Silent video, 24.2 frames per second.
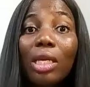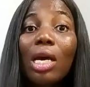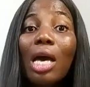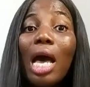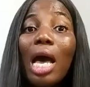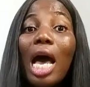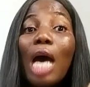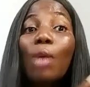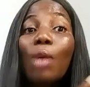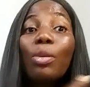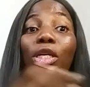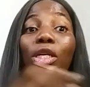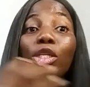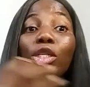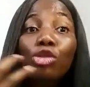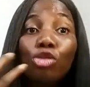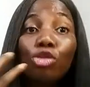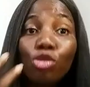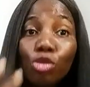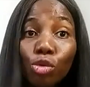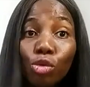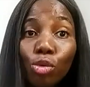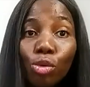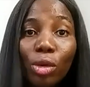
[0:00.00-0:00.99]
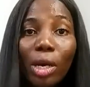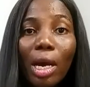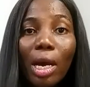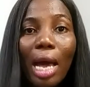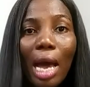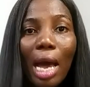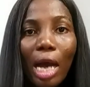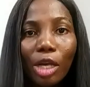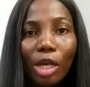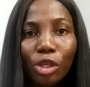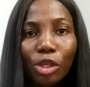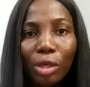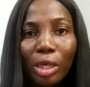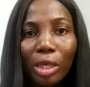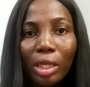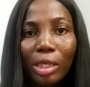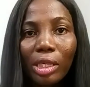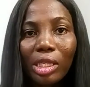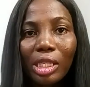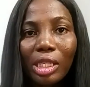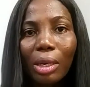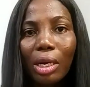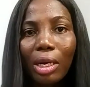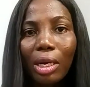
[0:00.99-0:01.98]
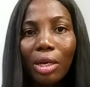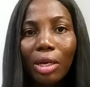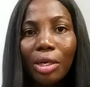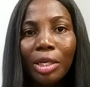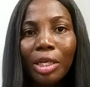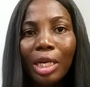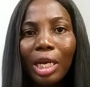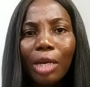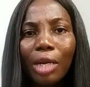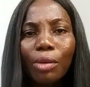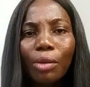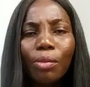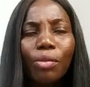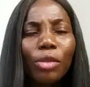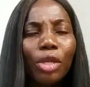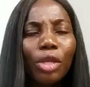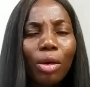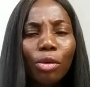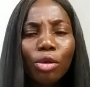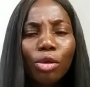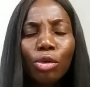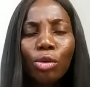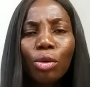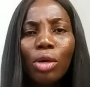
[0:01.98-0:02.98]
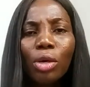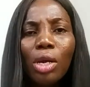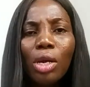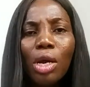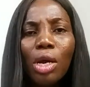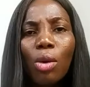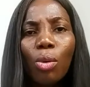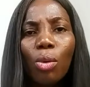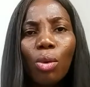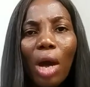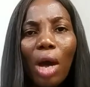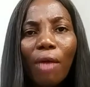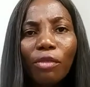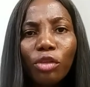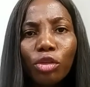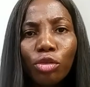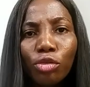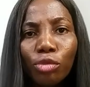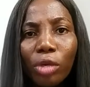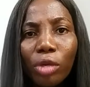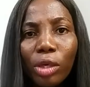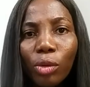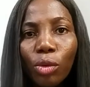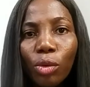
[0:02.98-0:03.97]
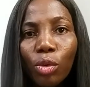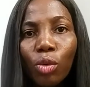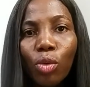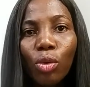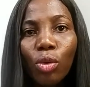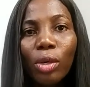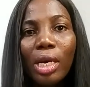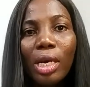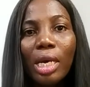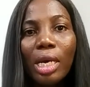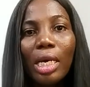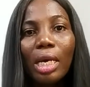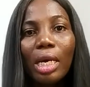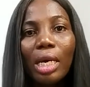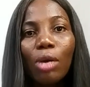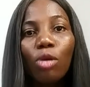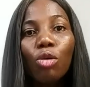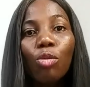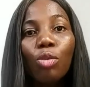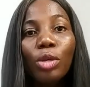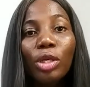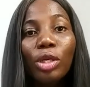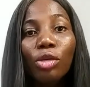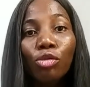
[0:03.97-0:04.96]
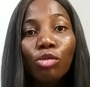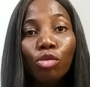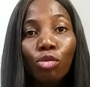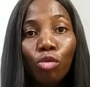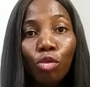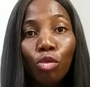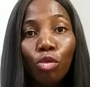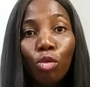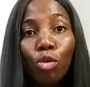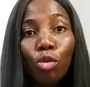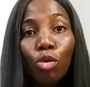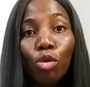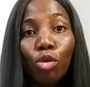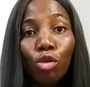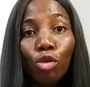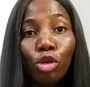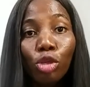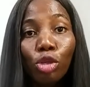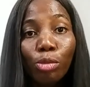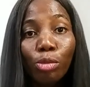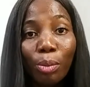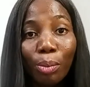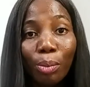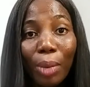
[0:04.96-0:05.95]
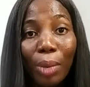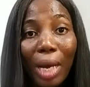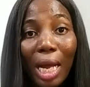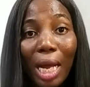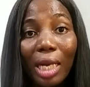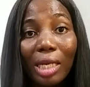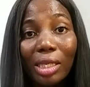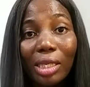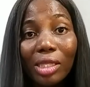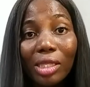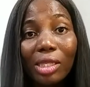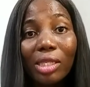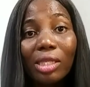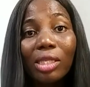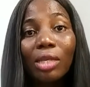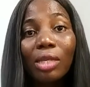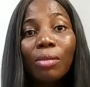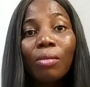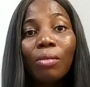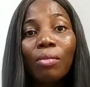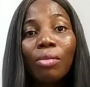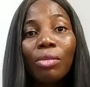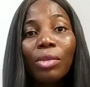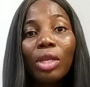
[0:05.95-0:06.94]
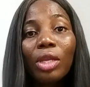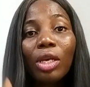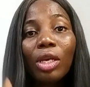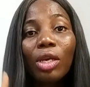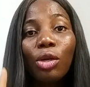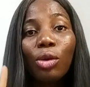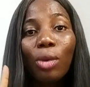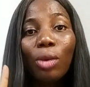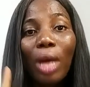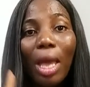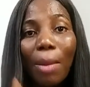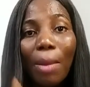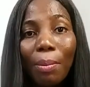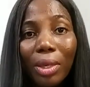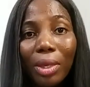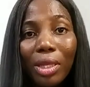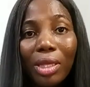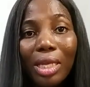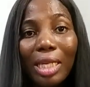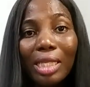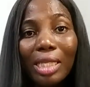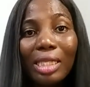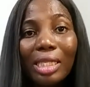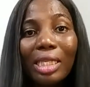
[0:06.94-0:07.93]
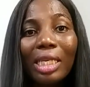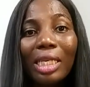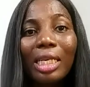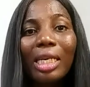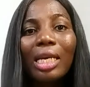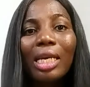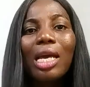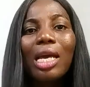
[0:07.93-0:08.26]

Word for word: and we do actually things that are learning that, you know, we'll have children who will be, who will be balanced, you know, empathetic,